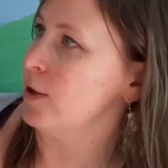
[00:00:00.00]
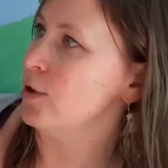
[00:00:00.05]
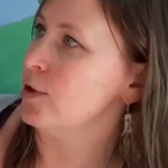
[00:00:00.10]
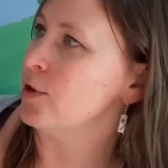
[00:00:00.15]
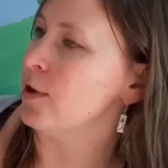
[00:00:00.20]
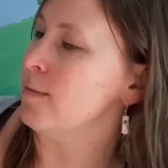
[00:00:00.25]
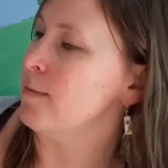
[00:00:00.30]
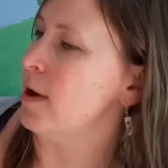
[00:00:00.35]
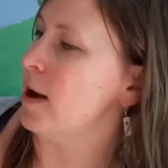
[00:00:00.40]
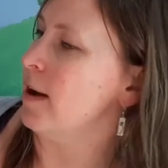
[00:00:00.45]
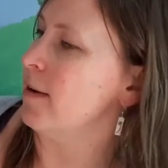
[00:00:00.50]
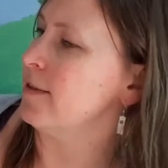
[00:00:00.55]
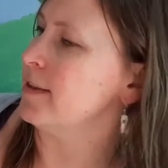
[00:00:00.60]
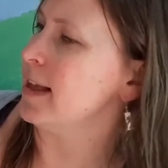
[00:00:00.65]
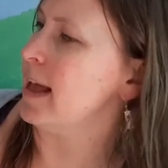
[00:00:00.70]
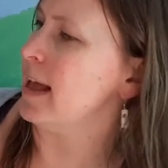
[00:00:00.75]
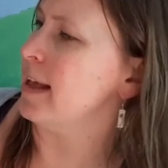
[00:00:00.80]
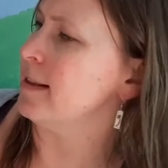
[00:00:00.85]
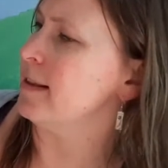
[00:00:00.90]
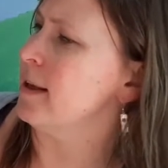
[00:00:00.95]
So Marv
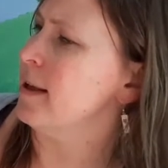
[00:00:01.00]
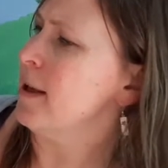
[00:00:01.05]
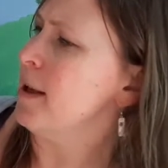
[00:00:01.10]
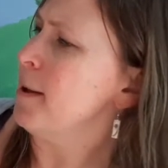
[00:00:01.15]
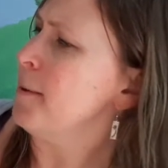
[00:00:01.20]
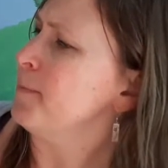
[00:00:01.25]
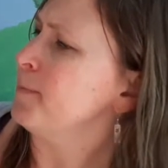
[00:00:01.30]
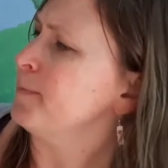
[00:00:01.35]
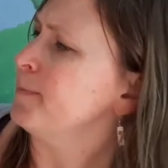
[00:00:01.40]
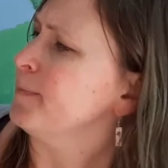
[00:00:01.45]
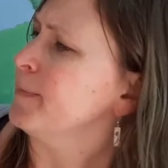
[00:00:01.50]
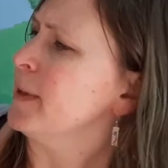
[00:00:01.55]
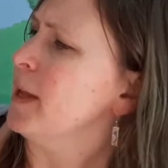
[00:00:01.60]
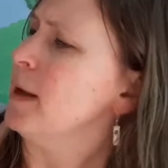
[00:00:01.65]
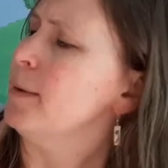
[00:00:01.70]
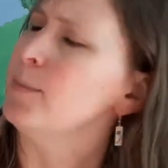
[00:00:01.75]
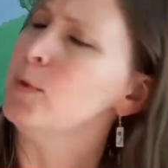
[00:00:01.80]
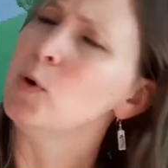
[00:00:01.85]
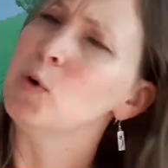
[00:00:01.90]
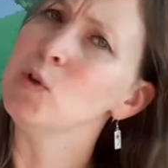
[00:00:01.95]
says,
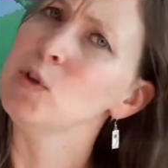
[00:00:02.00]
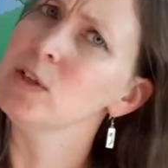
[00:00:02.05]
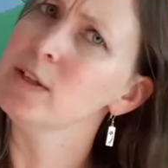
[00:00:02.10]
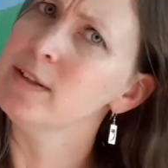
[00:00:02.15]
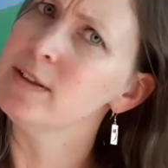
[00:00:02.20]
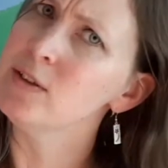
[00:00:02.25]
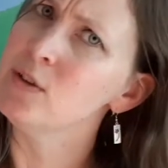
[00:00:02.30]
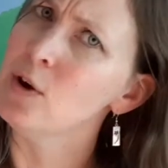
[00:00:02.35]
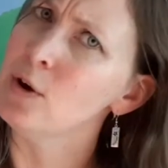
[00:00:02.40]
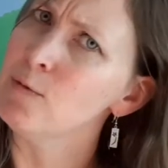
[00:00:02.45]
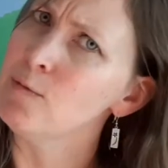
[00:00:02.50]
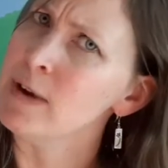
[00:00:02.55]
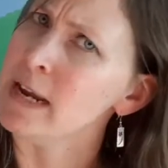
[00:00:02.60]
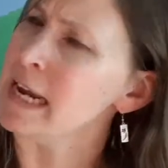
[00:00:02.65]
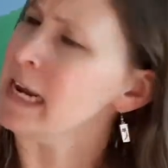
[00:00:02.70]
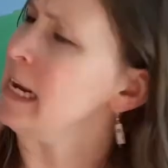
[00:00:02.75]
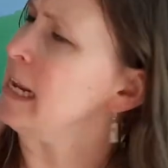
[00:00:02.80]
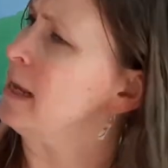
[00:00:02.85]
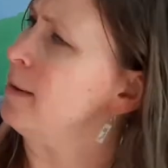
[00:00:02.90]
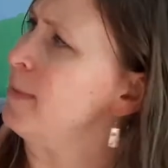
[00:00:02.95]
Morton's not
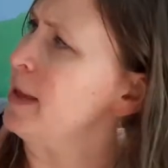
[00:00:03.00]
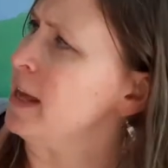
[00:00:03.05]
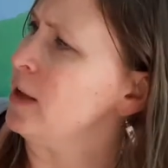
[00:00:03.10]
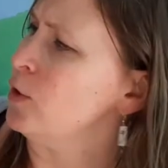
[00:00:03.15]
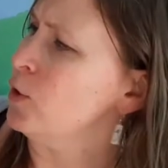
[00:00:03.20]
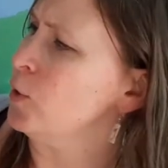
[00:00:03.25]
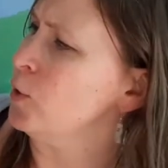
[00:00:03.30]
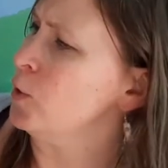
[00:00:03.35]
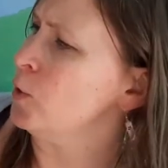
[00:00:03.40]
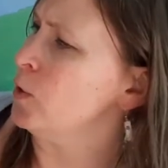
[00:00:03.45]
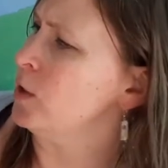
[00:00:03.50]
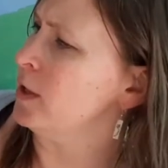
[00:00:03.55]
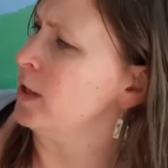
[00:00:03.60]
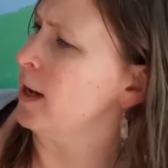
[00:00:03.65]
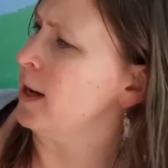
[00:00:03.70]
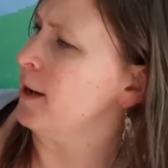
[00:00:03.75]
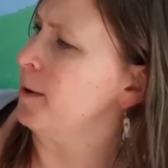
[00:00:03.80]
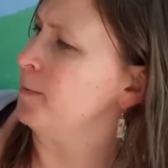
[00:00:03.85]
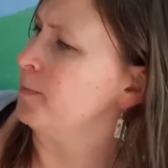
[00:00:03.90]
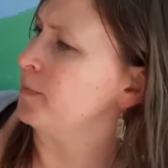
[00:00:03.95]
really a big
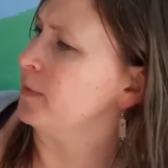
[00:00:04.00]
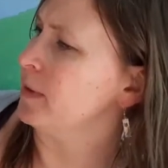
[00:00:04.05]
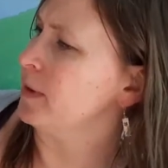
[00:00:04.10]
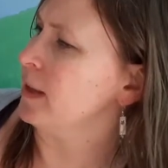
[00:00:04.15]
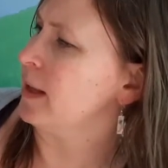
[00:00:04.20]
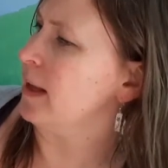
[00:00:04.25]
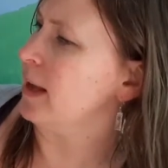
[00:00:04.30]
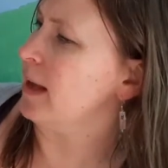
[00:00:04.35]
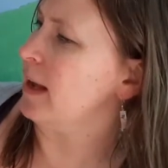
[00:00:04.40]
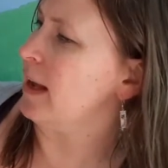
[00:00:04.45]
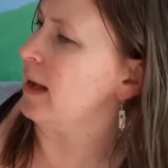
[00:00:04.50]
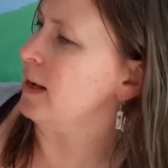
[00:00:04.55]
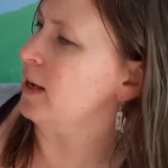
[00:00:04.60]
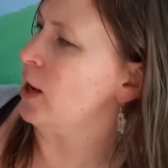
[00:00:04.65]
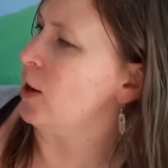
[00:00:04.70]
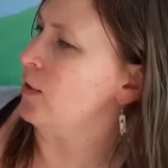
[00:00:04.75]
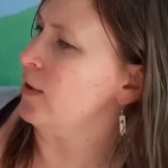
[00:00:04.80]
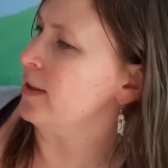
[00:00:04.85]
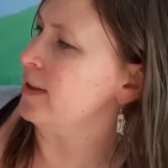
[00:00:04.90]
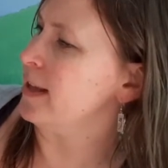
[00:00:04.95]
talker. And
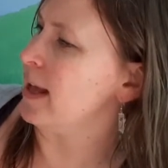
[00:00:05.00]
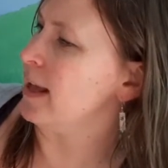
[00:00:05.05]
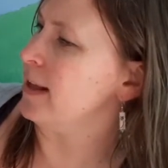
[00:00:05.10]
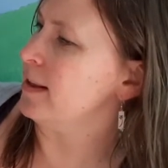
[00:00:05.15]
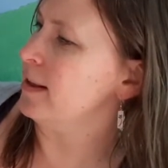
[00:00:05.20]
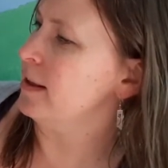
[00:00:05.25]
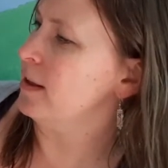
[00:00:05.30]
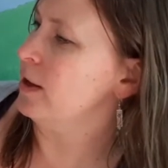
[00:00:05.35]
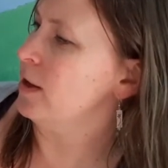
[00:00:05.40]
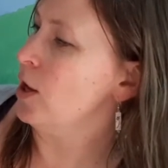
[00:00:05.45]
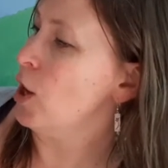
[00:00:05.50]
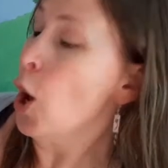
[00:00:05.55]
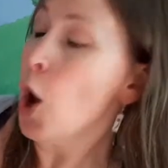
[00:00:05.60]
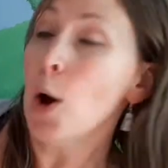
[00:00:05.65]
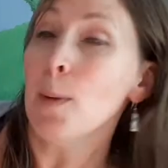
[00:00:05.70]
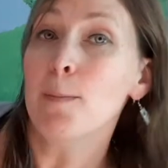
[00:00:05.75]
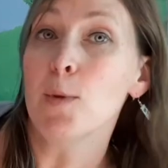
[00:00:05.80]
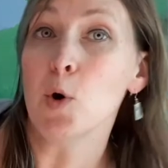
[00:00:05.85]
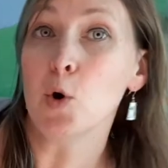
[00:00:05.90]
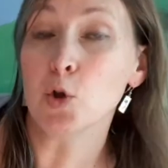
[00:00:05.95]
Lola says,
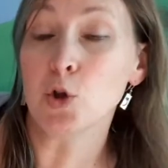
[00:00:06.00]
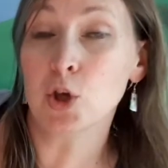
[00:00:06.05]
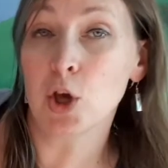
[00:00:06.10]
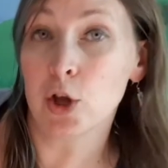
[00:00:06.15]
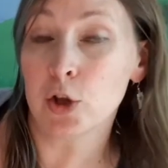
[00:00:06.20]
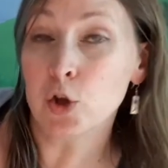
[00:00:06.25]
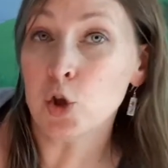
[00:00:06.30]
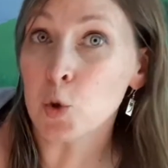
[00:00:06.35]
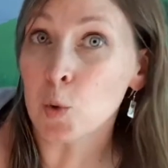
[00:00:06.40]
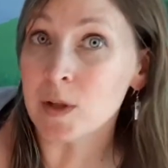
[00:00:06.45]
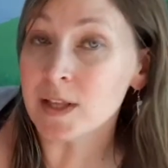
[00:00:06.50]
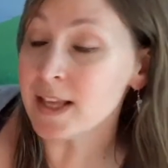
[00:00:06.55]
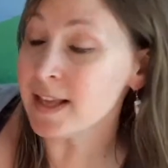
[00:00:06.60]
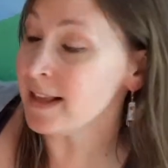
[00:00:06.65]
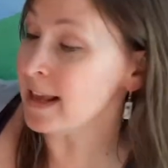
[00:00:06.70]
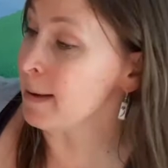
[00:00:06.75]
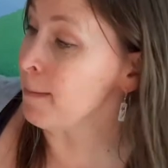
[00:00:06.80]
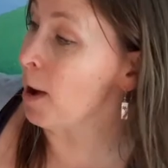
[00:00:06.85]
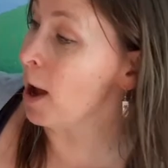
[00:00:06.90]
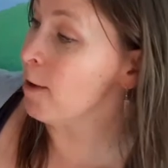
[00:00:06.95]
Morton, do you want to
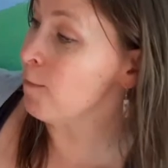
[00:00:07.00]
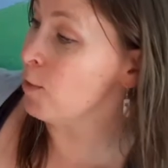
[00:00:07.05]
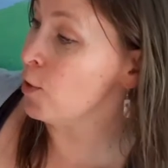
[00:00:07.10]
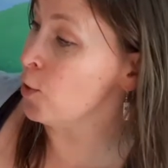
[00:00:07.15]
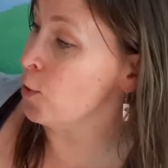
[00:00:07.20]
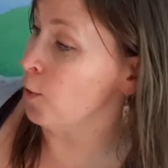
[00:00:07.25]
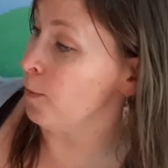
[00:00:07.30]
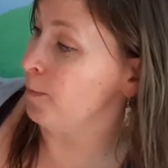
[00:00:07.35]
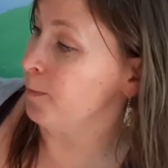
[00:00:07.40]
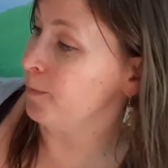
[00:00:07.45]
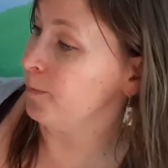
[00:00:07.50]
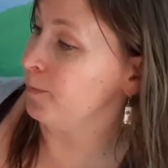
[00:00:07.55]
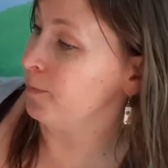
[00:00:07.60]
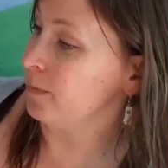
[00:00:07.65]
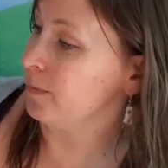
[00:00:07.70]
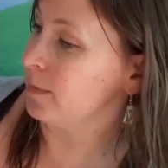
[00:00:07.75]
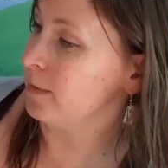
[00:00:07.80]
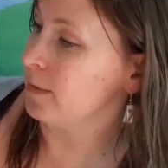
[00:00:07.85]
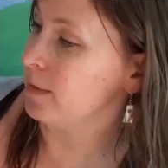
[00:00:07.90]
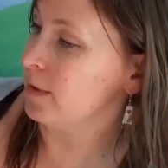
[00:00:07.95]
see my room?
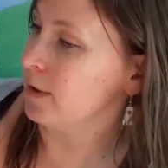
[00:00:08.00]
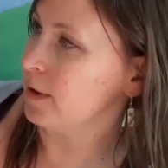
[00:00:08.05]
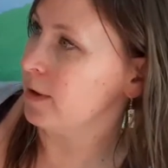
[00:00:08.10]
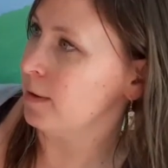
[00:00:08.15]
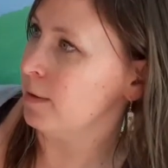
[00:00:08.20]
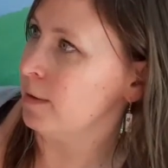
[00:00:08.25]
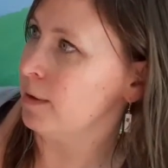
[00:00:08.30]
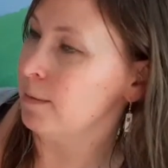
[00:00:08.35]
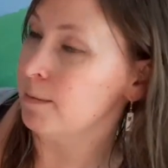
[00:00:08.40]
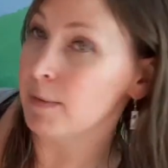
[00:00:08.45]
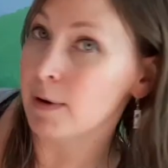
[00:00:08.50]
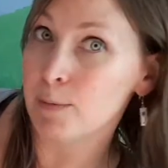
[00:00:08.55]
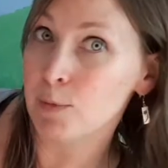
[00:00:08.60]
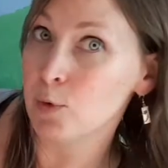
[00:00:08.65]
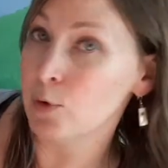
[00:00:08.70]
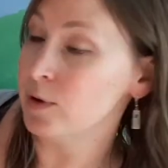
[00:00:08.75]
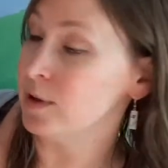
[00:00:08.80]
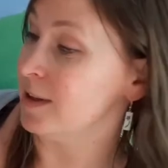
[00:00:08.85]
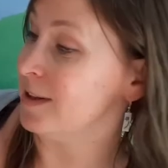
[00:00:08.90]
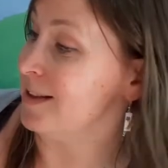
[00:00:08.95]
But
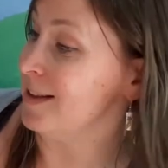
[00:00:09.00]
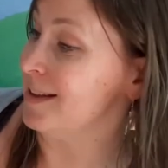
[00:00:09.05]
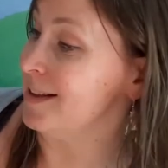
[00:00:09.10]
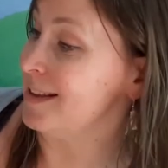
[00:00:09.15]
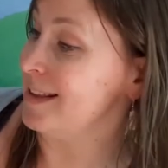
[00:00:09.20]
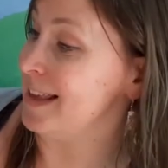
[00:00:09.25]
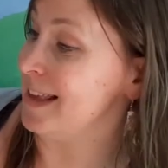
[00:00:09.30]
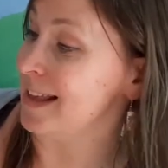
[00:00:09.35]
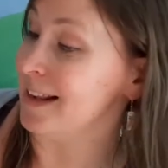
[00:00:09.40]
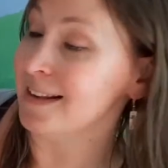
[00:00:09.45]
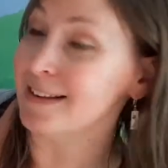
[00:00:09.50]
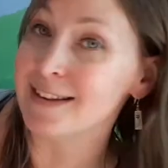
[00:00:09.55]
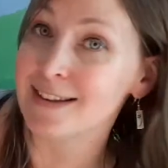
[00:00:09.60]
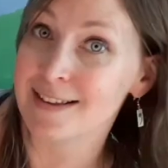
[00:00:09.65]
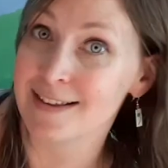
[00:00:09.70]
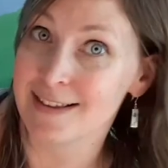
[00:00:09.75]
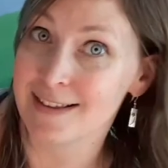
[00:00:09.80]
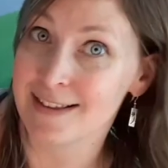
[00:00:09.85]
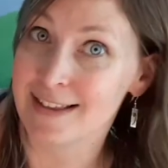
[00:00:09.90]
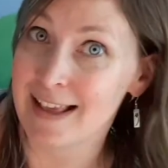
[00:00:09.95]
Morton still
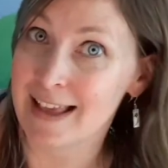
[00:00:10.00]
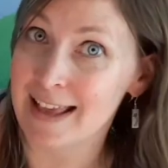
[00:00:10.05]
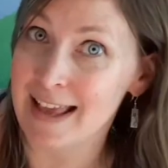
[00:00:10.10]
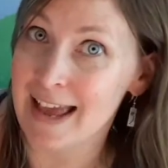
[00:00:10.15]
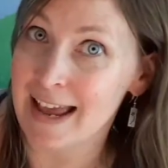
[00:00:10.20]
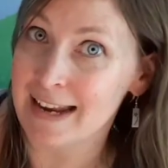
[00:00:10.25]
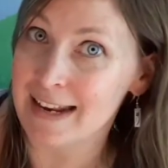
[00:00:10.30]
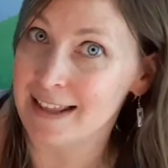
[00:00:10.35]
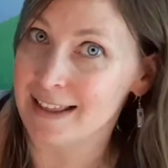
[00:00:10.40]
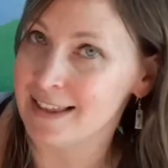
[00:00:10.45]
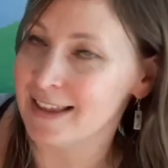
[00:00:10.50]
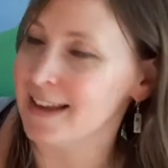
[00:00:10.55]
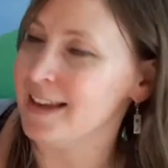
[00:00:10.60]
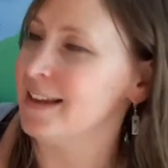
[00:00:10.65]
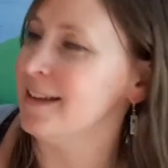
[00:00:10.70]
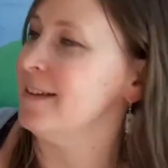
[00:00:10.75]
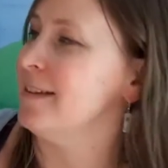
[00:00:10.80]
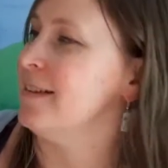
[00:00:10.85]
doesn't say anything.